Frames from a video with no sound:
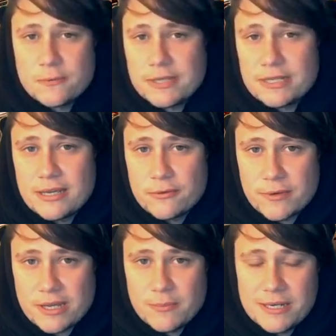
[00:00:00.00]
we are
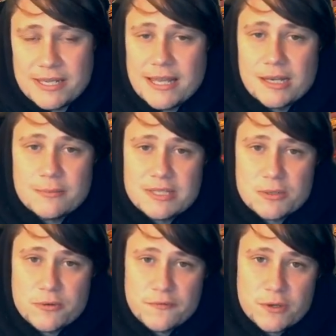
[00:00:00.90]
recommending
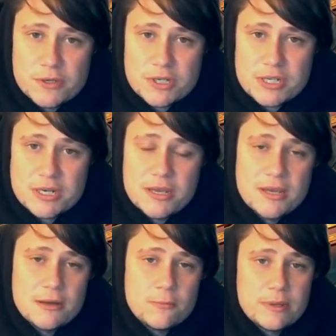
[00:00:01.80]
Elemental Aversion,
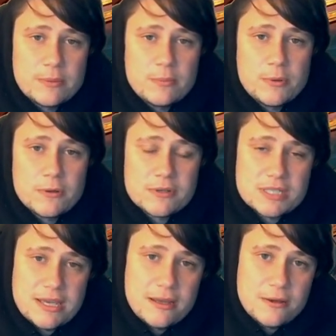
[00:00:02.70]
weapon
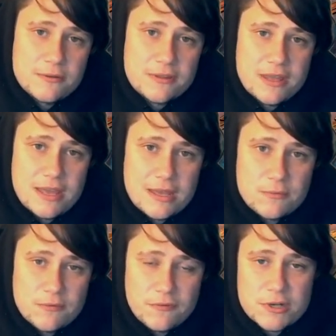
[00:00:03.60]
perks, health, and
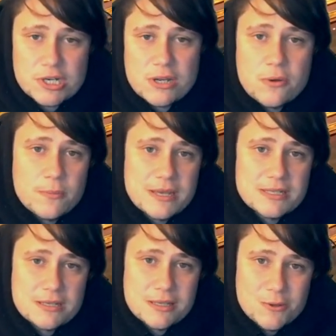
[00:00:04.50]
refreshing on
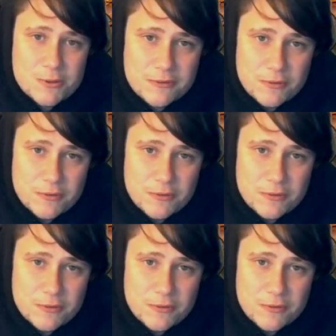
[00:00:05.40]
basically all